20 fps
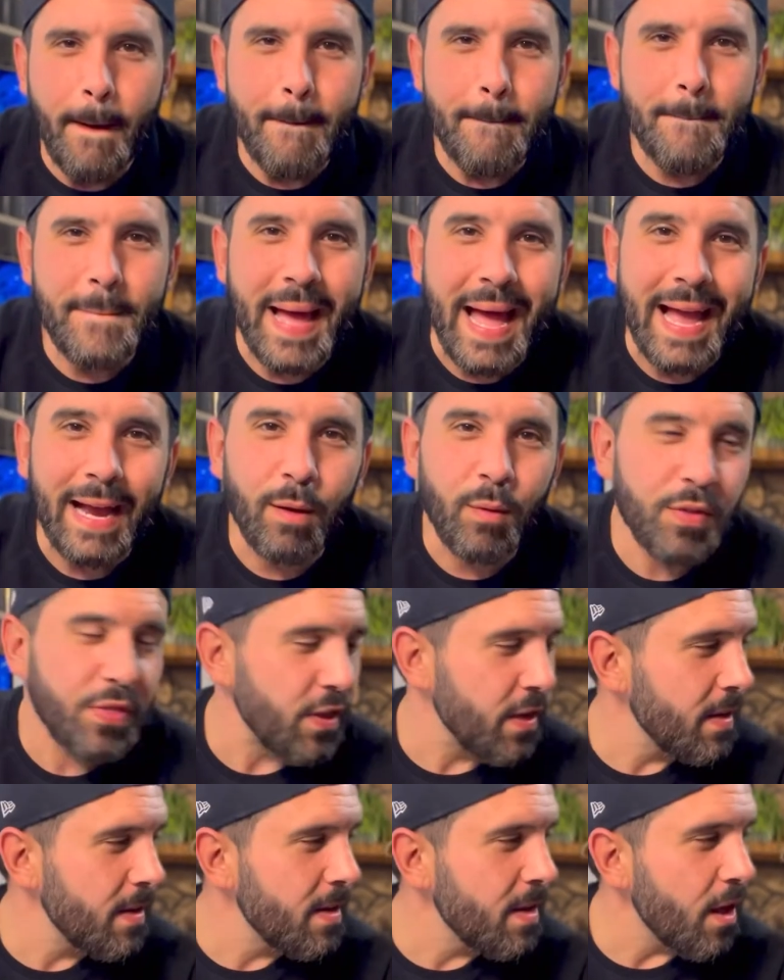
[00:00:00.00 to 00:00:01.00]
Back
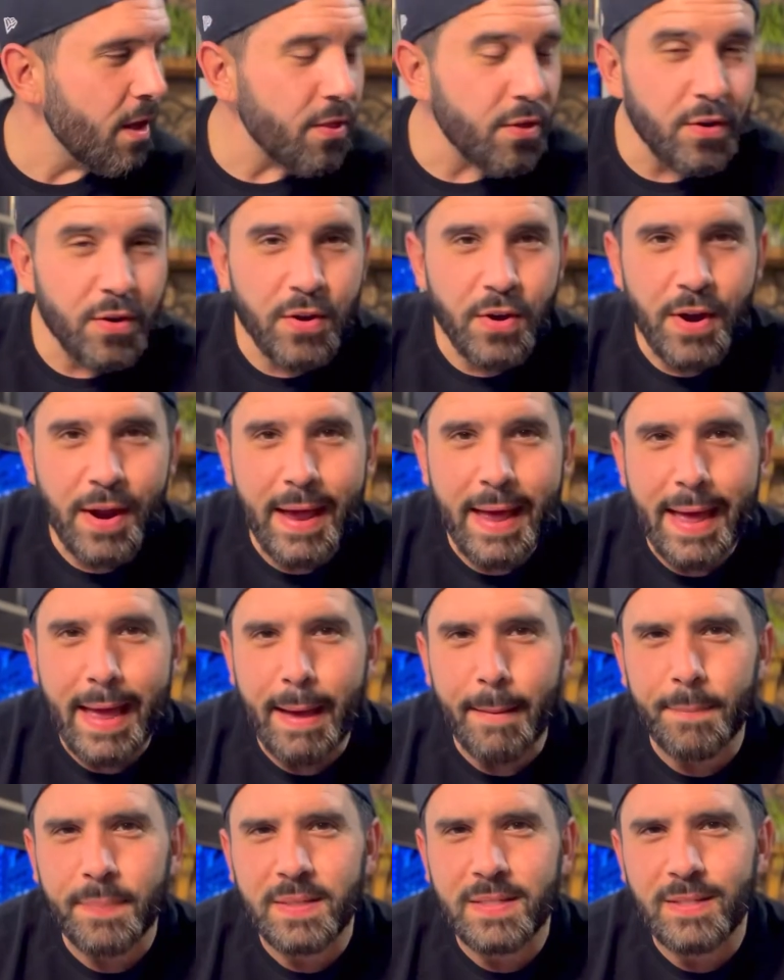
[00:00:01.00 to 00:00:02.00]
with another
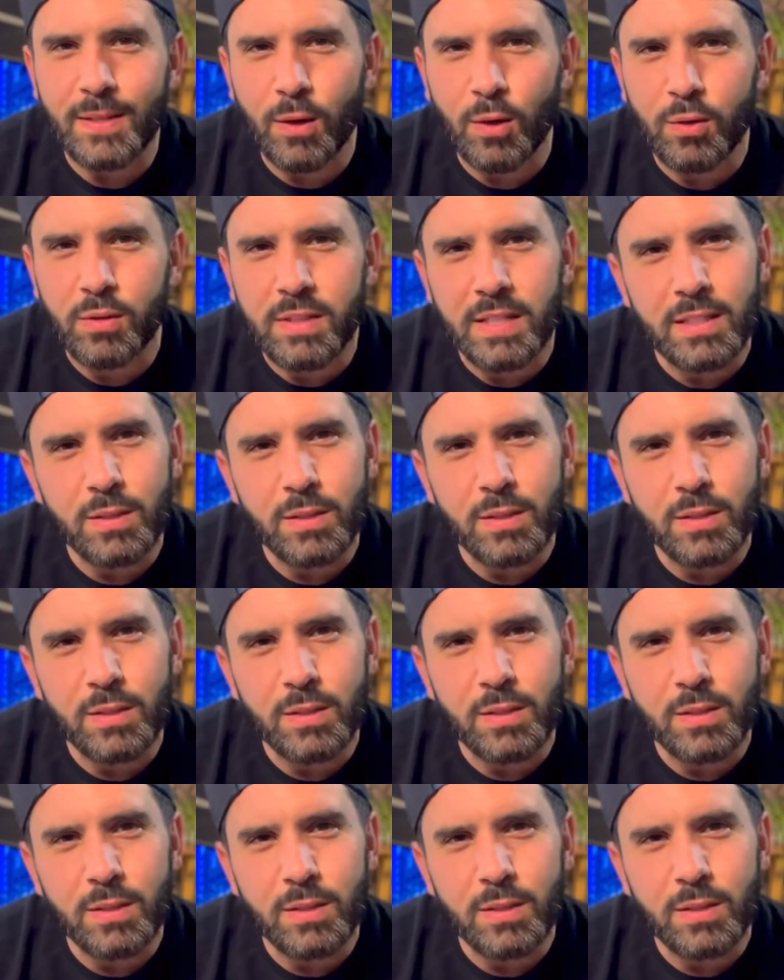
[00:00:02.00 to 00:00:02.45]
episode.